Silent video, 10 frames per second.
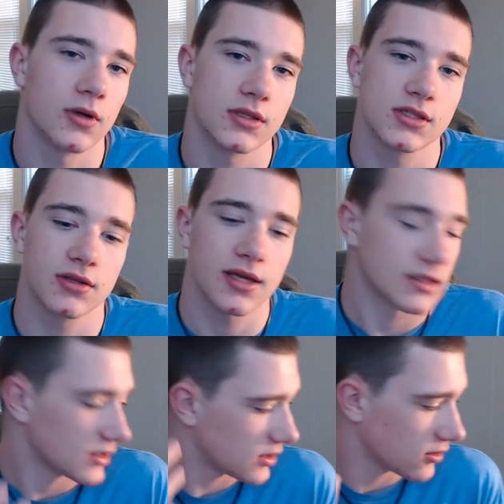once. So
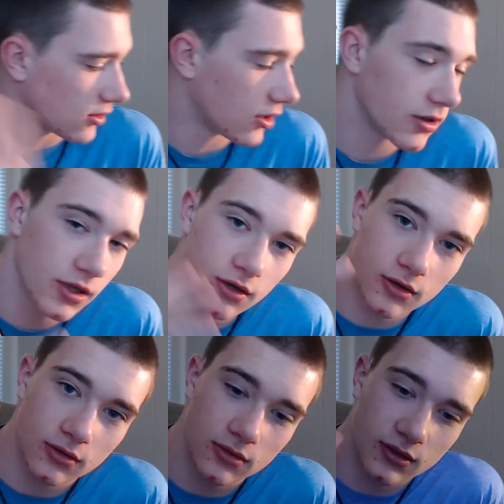that's
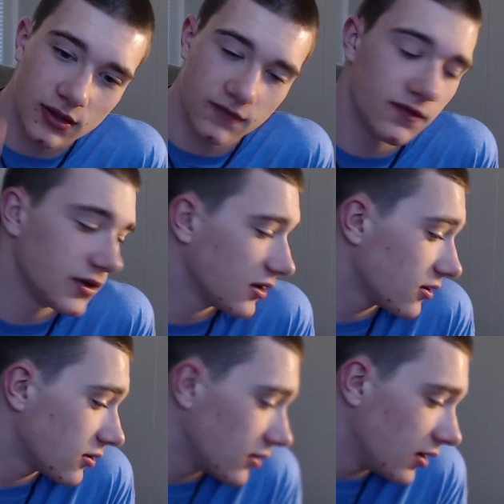audio and
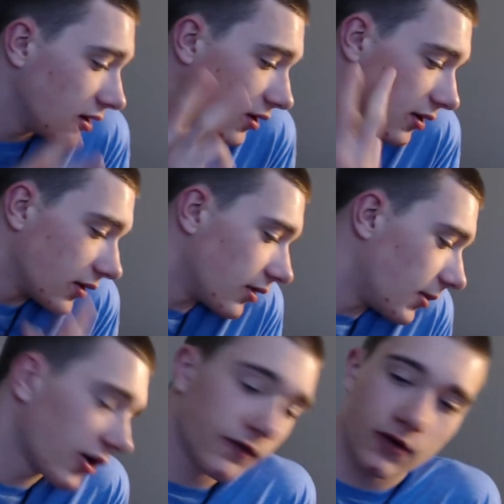video. The
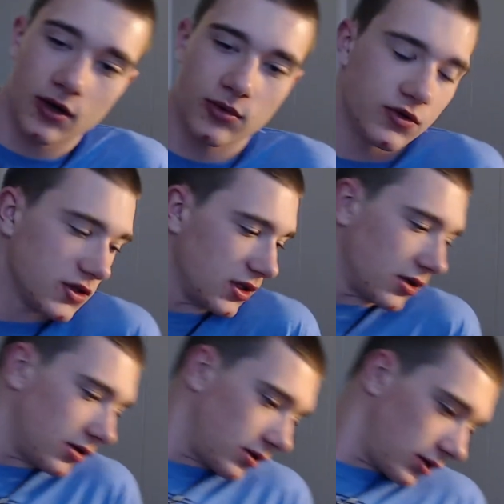microphone I'm using,